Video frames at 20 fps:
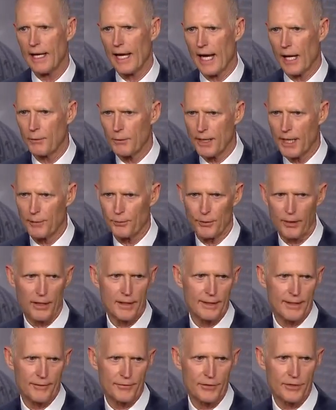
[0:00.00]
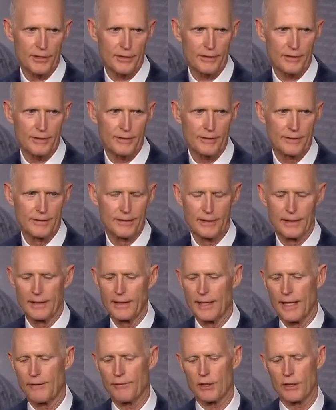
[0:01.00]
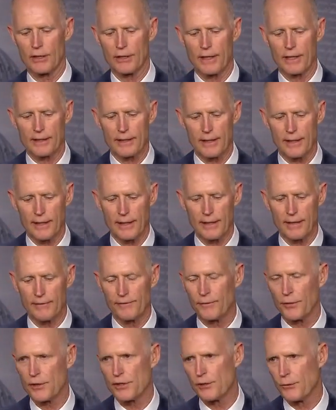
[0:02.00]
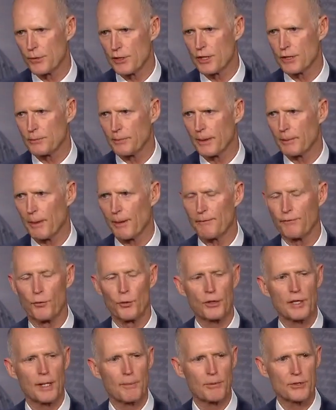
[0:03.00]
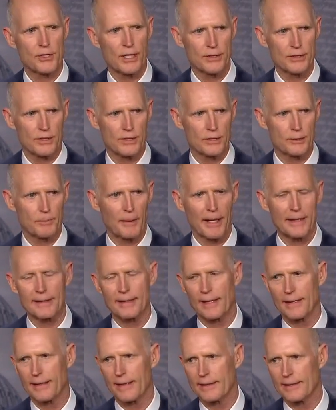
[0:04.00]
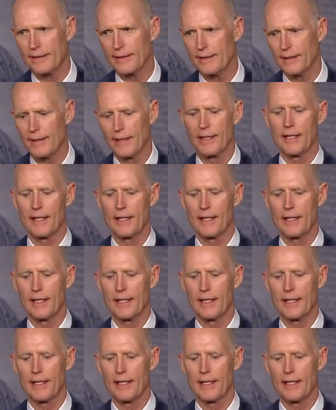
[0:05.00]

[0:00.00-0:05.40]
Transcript: and we keep running deficits. If you look at the inflation, which has been about 14% since Biden got elected,